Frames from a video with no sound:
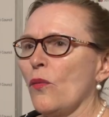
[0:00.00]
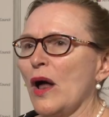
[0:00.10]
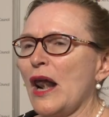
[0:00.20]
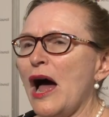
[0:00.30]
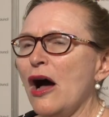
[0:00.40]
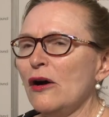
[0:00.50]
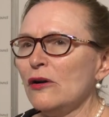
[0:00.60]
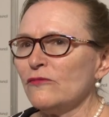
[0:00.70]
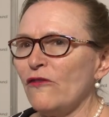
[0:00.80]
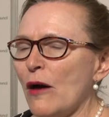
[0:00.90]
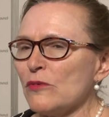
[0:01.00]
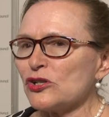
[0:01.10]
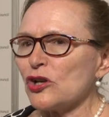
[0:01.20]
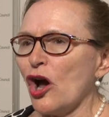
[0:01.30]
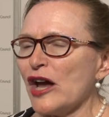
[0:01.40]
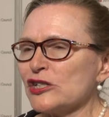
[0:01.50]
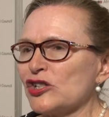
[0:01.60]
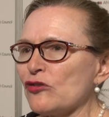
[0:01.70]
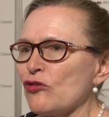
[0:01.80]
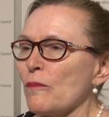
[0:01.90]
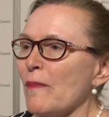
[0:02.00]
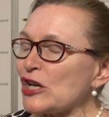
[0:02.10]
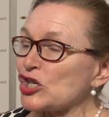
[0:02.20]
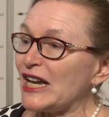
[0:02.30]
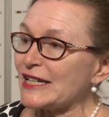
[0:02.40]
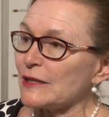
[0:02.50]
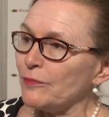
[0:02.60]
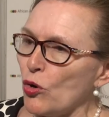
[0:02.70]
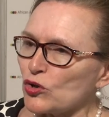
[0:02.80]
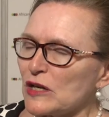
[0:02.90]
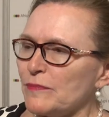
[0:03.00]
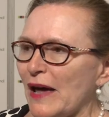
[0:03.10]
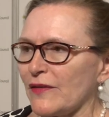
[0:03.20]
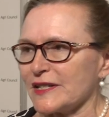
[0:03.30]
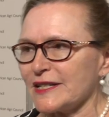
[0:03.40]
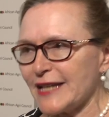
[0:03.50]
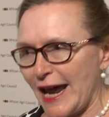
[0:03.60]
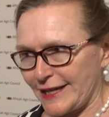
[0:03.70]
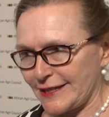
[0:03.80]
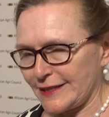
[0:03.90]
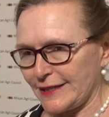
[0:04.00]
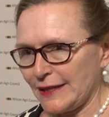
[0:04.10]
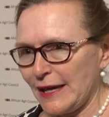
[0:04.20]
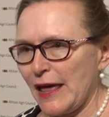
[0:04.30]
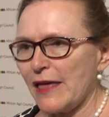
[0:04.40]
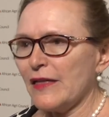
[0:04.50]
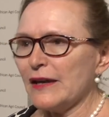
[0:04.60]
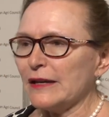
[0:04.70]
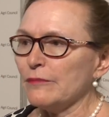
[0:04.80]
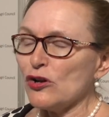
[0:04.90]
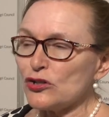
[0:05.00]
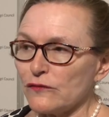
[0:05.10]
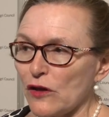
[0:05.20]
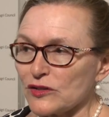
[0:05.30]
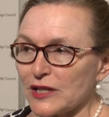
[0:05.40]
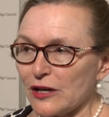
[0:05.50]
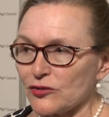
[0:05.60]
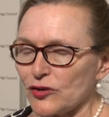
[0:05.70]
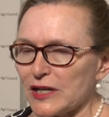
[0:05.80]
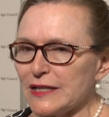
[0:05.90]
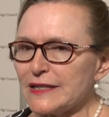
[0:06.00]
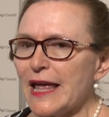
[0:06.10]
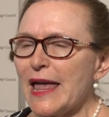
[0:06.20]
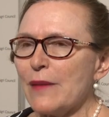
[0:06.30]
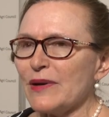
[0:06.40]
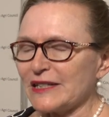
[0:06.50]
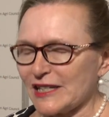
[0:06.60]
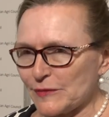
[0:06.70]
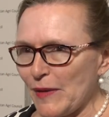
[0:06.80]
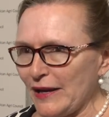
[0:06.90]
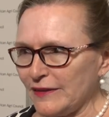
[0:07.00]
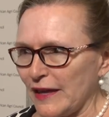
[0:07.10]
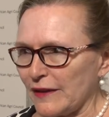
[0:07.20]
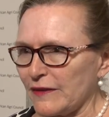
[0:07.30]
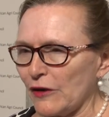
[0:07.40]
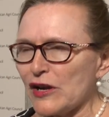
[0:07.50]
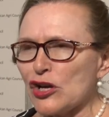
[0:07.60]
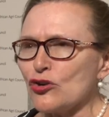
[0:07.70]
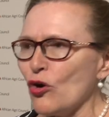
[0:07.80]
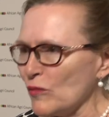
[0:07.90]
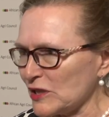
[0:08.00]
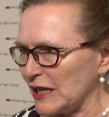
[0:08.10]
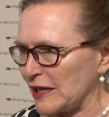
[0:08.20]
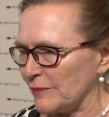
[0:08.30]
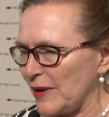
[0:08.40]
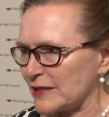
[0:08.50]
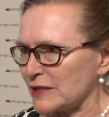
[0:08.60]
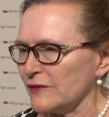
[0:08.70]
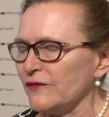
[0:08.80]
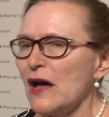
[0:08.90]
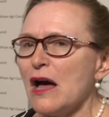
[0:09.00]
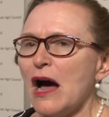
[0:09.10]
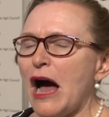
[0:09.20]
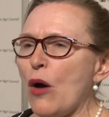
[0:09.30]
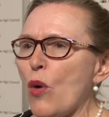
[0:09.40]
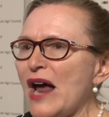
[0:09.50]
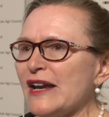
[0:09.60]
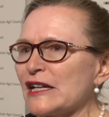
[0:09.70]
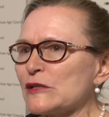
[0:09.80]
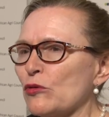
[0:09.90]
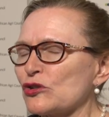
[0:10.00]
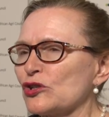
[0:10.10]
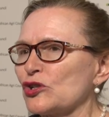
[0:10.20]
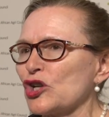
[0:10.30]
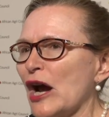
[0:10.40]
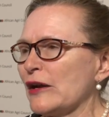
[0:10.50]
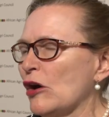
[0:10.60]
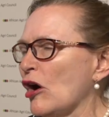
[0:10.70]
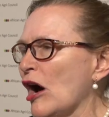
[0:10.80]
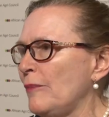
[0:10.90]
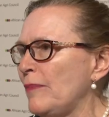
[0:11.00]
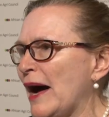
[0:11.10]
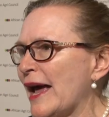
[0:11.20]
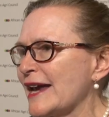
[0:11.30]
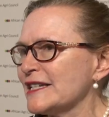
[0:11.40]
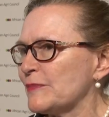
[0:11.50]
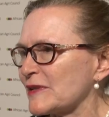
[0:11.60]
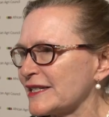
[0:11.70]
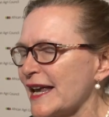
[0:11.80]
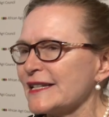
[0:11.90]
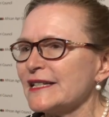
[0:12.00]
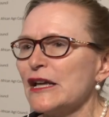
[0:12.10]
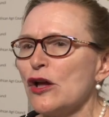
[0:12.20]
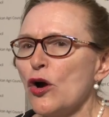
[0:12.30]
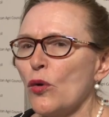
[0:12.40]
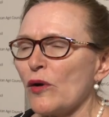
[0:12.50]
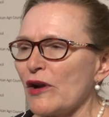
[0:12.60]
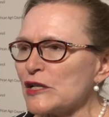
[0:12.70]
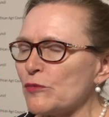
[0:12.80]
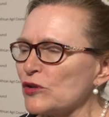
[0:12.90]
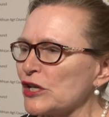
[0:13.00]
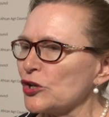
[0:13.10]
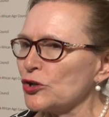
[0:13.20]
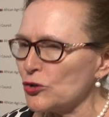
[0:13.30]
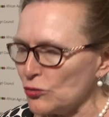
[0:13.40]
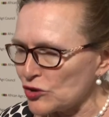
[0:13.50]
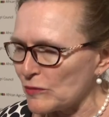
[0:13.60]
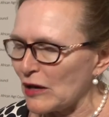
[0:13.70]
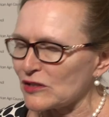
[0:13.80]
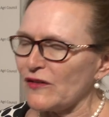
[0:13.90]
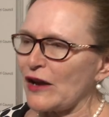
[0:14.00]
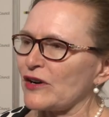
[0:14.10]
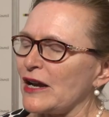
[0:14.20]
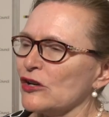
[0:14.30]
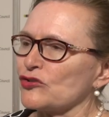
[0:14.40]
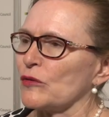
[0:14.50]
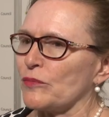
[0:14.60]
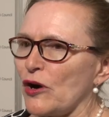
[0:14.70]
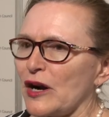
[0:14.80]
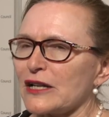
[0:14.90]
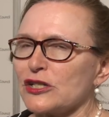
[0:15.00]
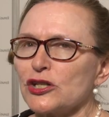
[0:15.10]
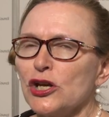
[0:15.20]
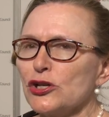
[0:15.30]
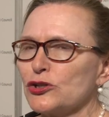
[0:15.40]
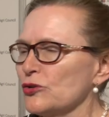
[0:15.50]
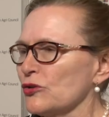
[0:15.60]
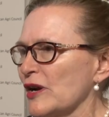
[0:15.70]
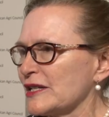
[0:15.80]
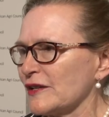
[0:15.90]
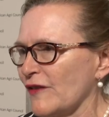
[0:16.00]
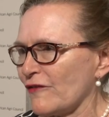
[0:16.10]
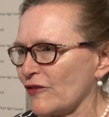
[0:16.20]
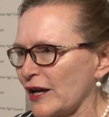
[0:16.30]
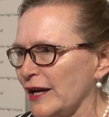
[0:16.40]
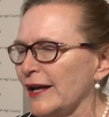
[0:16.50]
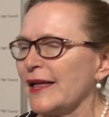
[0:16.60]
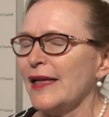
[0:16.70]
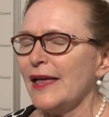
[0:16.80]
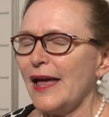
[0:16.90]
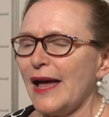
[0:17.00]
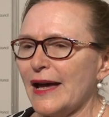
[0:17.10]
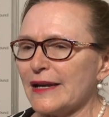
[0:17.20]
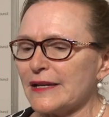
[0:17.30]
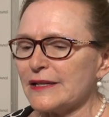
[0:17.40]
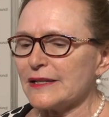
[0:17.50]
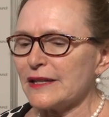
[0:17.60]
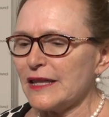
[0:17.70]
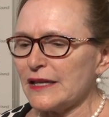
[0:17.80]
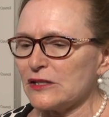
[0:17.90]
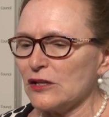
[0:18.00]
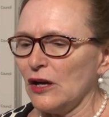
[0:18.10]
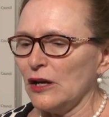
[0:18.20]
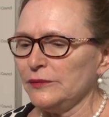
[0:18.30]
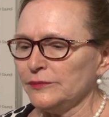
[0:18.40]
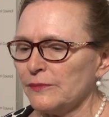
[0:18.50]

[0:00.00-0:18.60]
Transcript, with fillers: Well, our farmers are in general much less supported by the state than in most of those countries. But despite that, they're enormously competitive. Our wine exports to China are up by 80%. We're exporting huge amounts of agricultural products to the rest of Africa. And things are